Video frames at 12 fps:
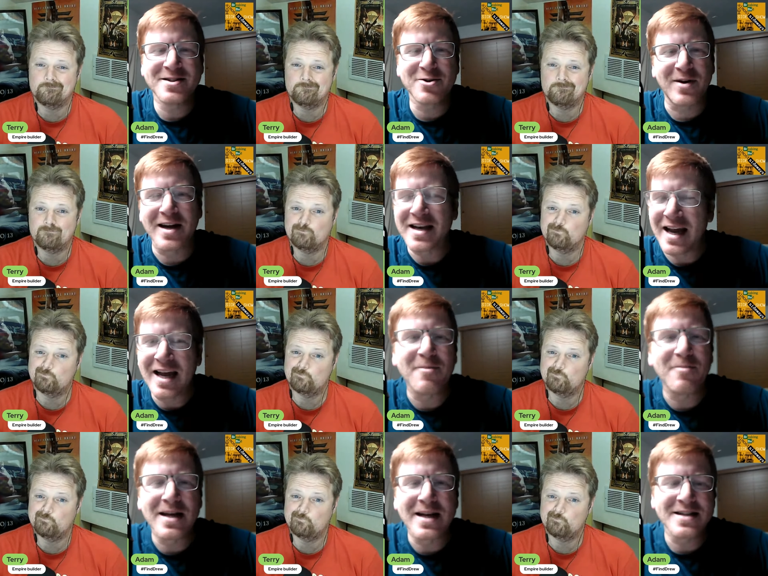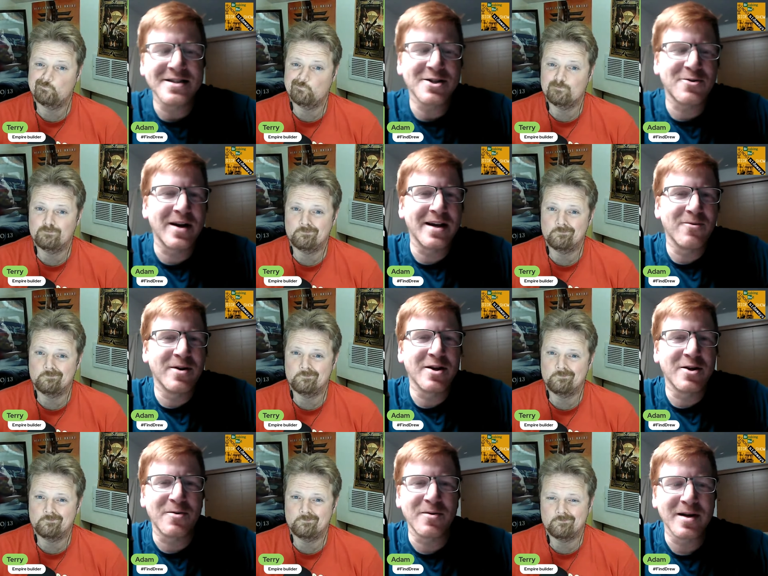Speaker 1: great name. Like it's a great one of
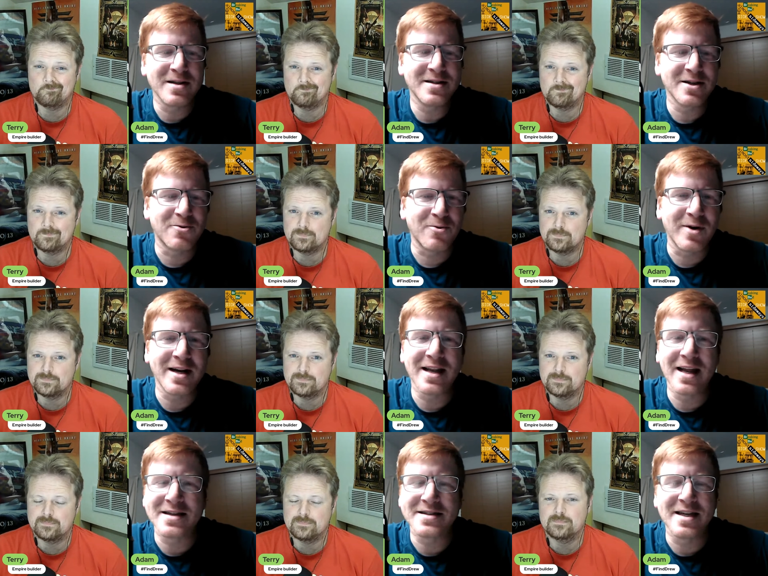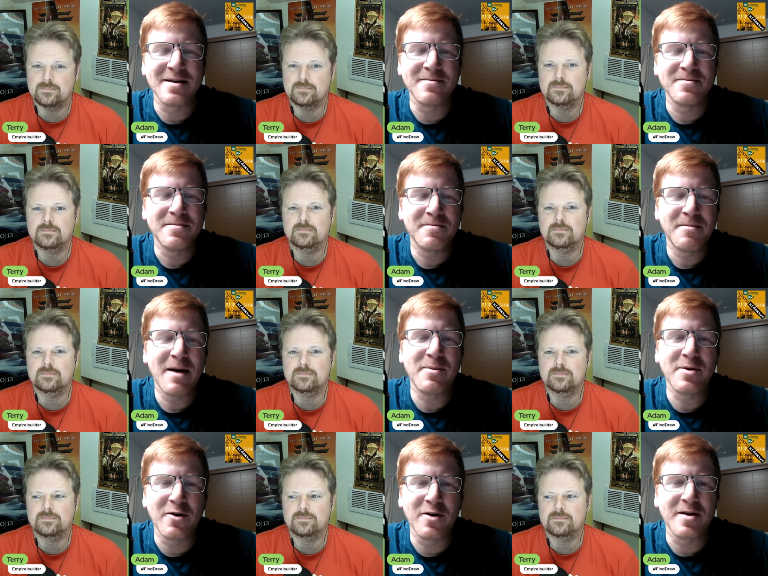the, it's a great last name,
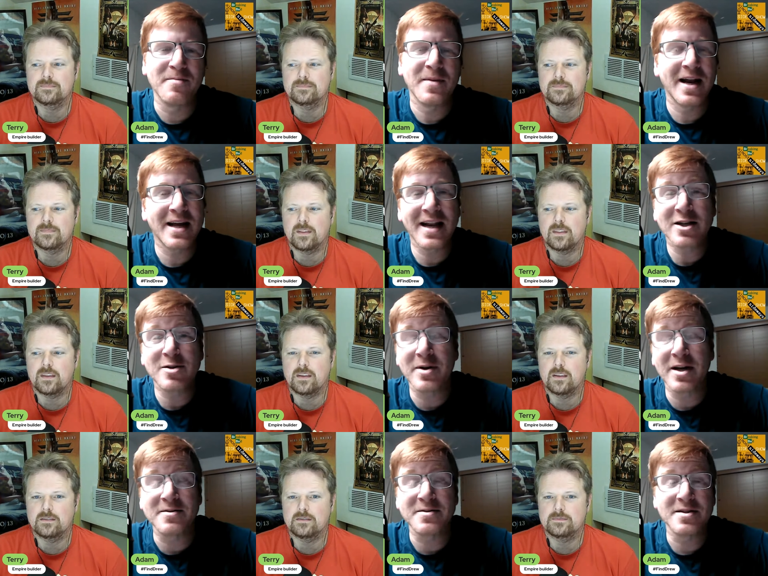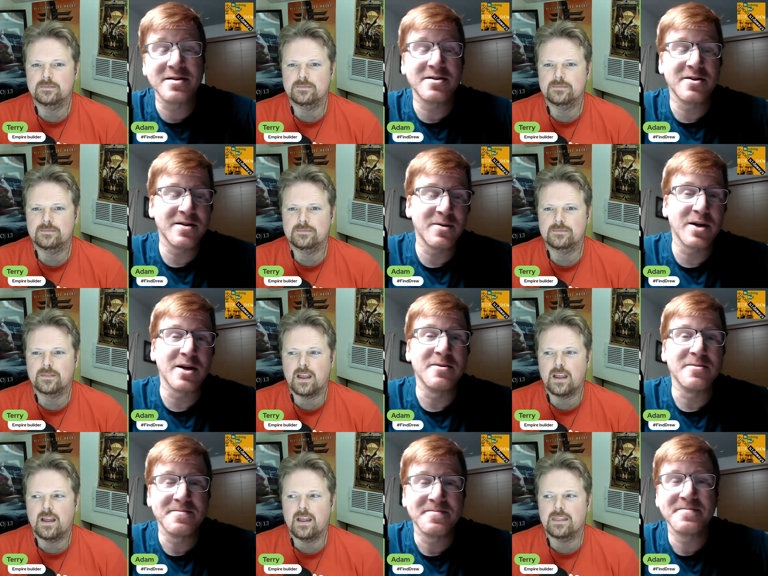Papadonium, and I can actually pronounce it. So there we go.
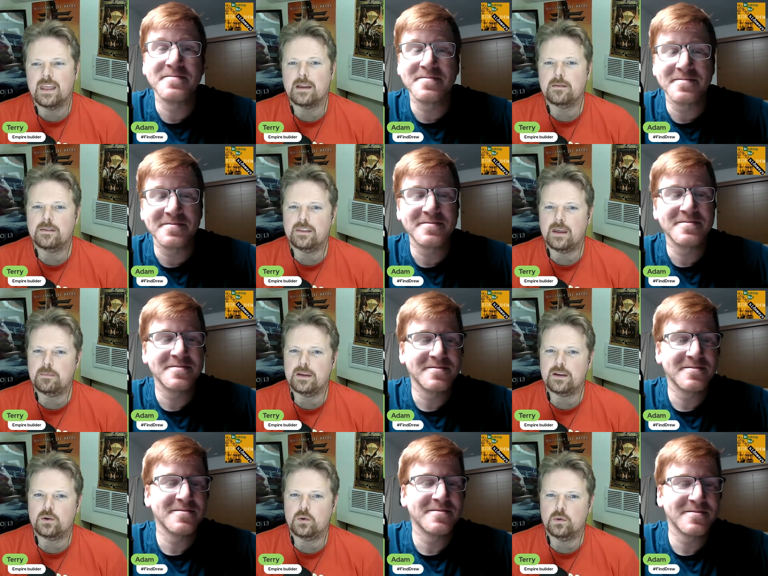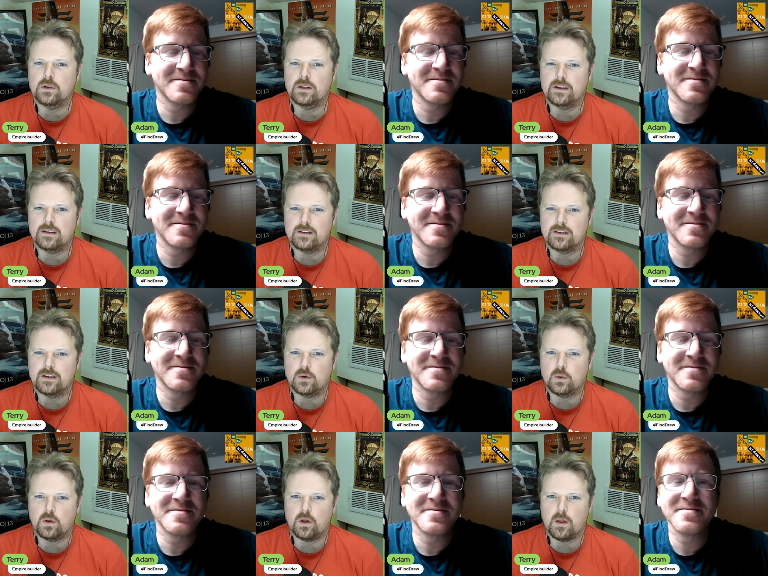
Speaker 2: That that'd be a cool uh, a
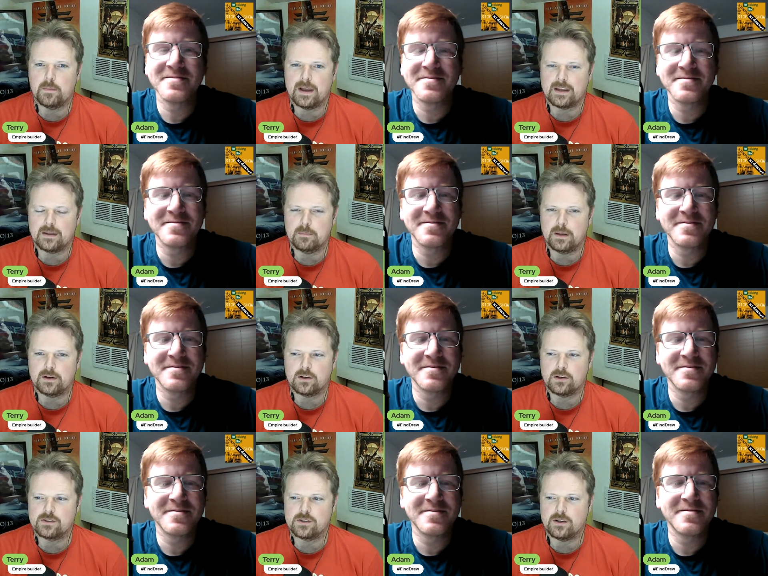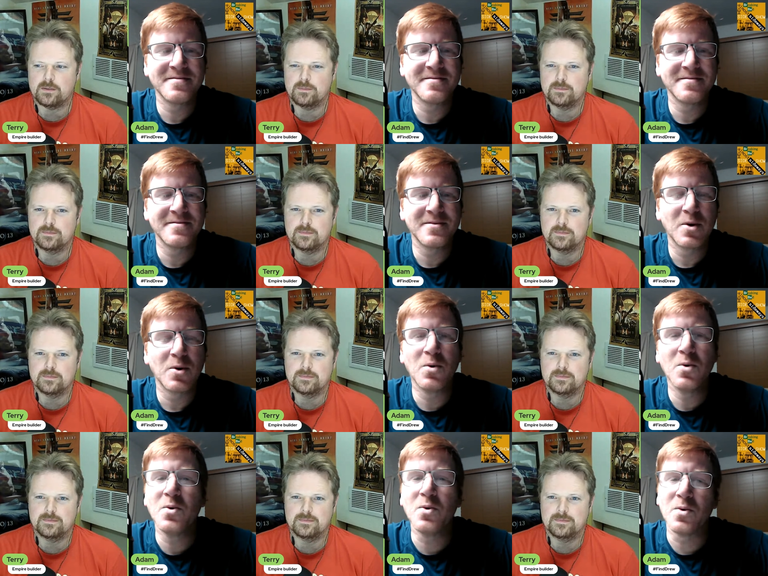cool callback in Better Call Saul.
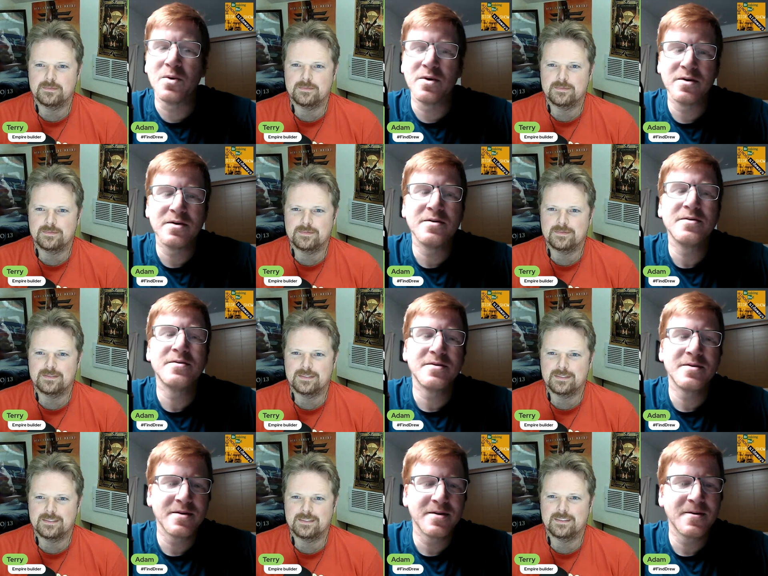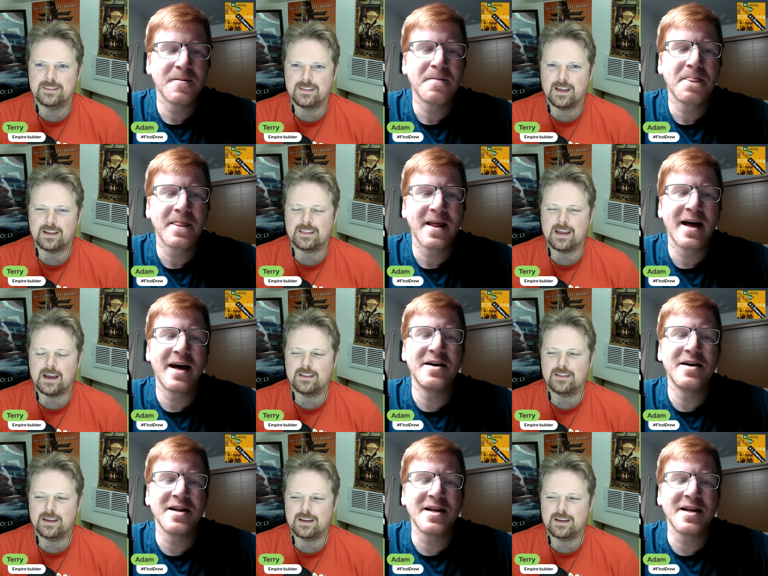
Speaker 1: Ooh, like that, How did he like,